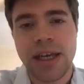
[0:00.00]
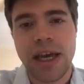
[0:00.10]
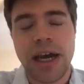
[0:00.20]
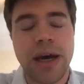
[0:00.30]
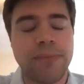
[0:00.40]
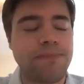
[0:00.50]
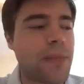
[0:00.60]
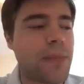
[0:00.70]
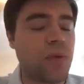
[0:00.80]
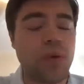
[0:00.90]

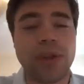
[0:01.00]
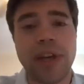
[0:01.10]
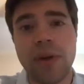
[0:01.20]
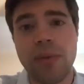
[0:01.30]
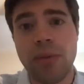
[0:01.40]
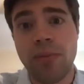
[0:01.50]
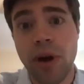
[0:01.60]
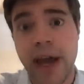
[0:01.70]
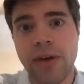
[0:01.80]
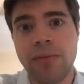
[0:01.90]
The rules have been
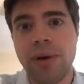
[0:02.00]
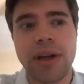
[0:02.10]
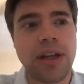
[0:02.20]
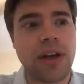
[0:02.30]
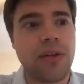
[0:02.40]
put out, but